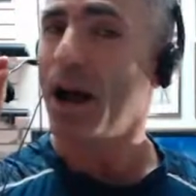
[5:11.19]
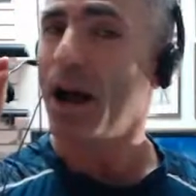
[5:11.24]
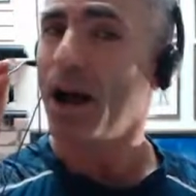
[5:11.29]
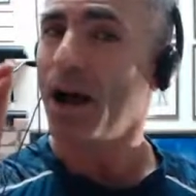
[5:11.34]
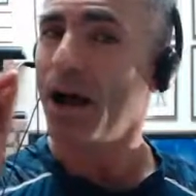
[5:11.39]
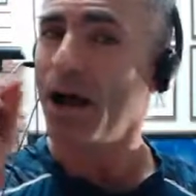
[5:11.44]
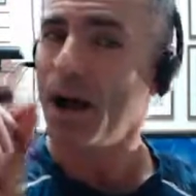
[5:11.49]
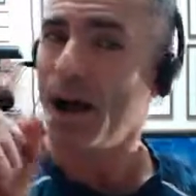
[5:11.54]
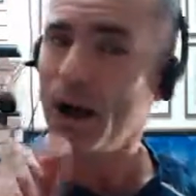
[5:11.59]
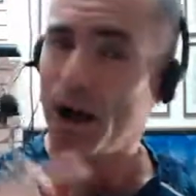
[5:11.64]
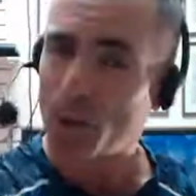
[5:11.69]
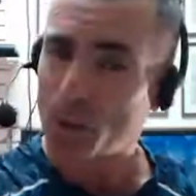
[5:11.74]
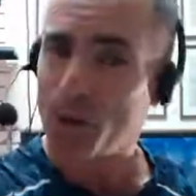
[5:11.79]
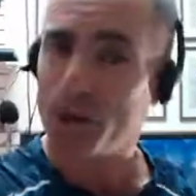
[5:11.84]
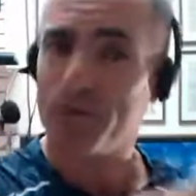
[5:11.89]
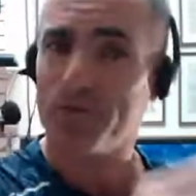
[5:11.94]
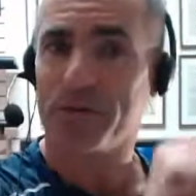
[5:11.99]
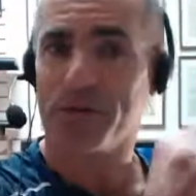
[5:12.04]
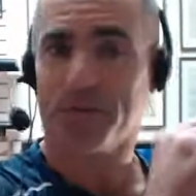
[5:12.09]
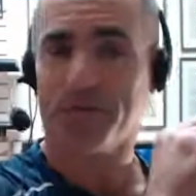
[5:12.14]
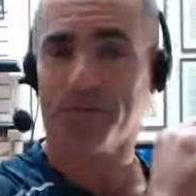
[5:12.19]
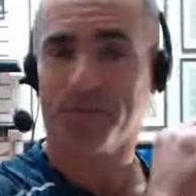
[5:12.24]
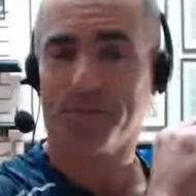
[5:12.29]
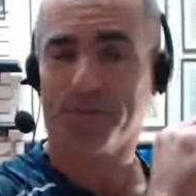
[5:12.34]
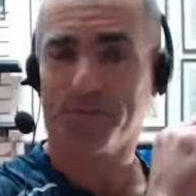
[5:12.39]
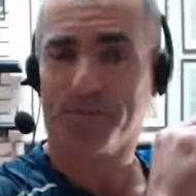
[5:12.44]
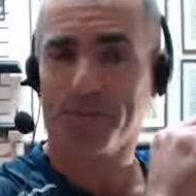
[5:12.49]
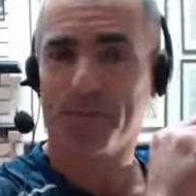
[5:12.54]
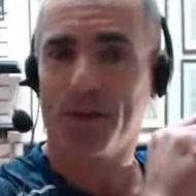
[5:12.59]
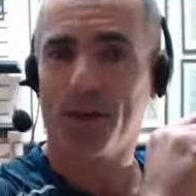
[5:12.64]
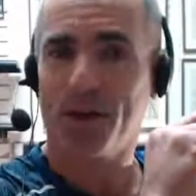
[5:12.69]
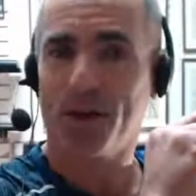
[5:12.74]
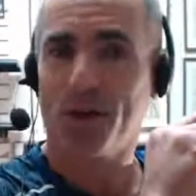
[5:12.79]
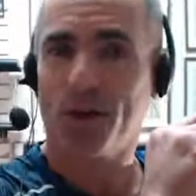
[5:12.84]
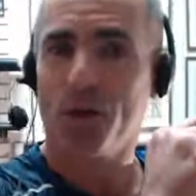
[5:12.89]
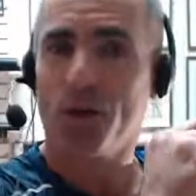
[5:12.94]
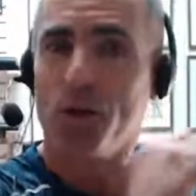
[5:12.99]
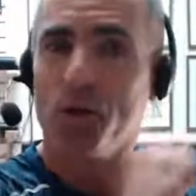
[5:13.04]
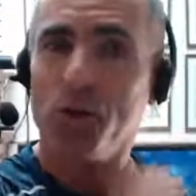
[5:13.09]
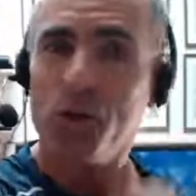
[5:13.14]
However,
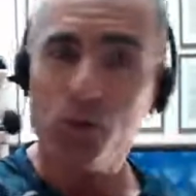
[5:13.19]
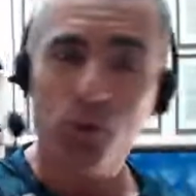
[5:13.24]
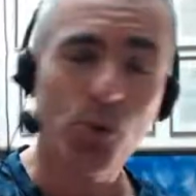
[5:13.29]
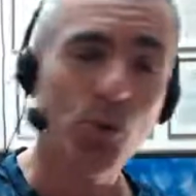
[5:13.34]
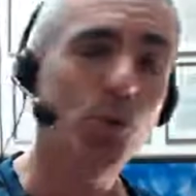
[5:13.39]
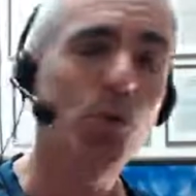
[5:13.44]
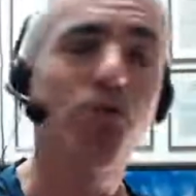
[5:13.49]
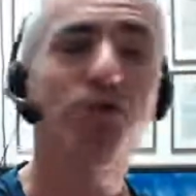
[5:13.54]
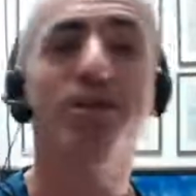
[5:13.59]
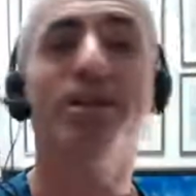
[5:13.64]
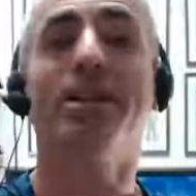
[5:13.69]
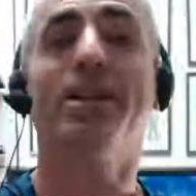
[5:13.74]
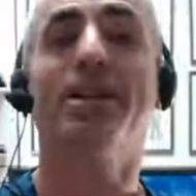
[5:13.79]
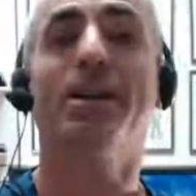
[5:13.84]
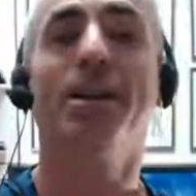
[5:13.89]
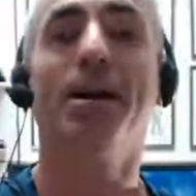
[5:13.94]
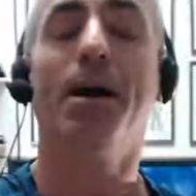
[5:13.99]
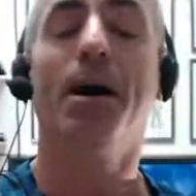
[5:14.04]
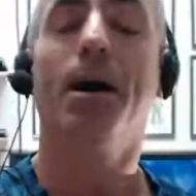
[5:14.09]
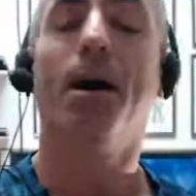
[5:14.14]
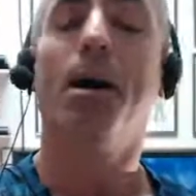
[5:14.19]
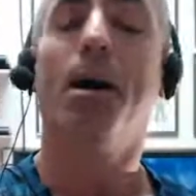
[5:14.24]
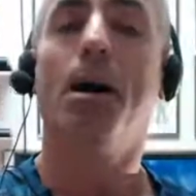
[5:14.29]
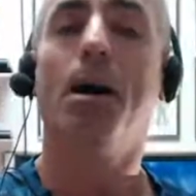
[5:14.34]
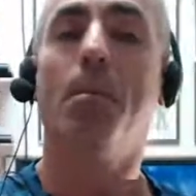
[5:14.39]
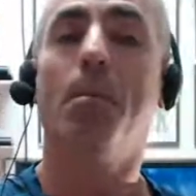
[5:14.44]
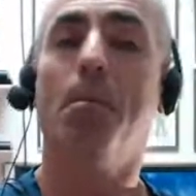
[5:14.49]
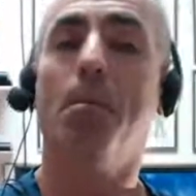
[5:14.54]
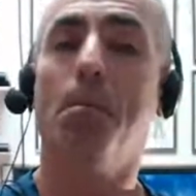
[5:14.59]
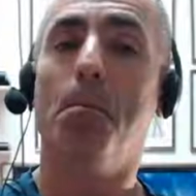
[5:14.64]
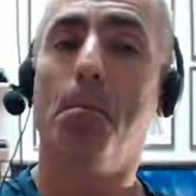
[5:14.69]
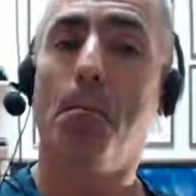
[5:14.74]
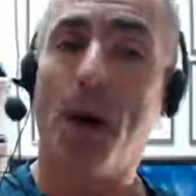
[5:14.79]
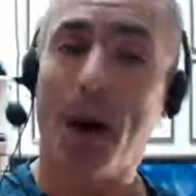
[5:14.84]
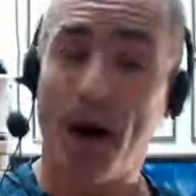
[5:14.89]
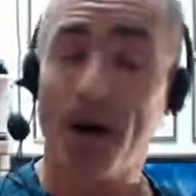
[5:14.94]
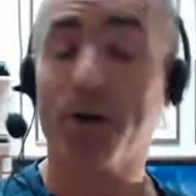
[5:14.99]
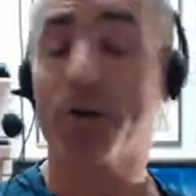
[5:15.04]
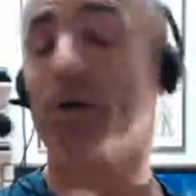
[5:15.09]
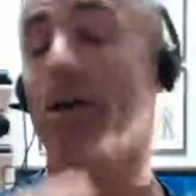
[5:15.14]
using
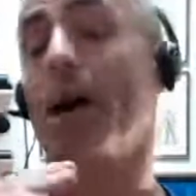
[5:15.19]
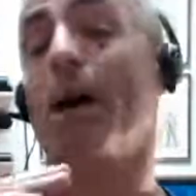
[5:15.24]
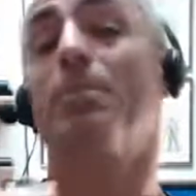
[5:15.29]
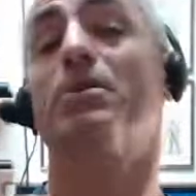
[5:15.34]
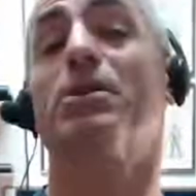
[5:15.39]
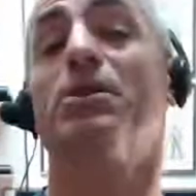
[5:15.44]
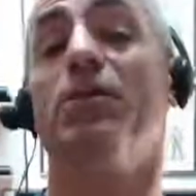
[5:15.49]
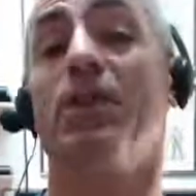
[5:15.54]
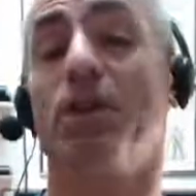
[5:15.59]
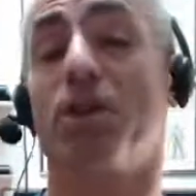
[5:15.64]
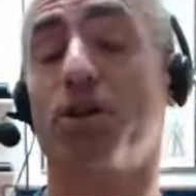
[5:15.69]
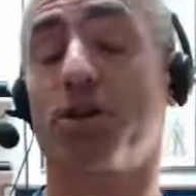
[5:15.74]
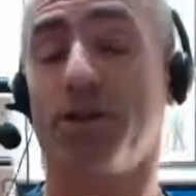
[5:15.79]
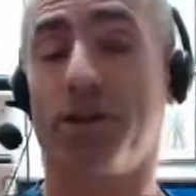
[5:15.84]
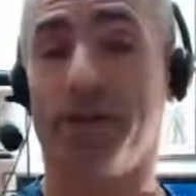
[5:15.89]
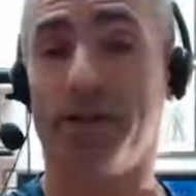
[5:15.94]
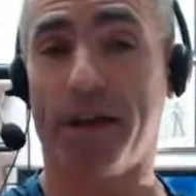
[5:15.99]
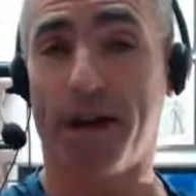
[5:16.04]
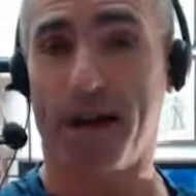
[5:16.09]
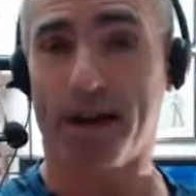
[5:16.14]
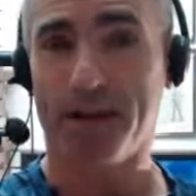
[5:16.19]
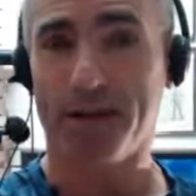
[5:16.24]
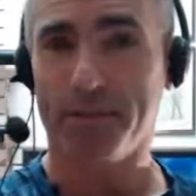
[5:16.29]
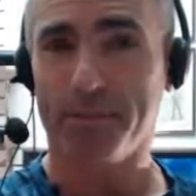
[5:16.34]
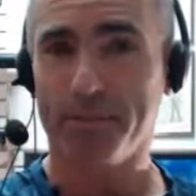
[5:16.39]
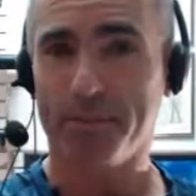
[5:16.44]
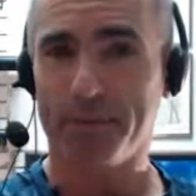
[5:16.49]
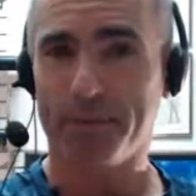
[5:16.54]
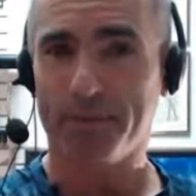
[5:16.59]
modern observational data,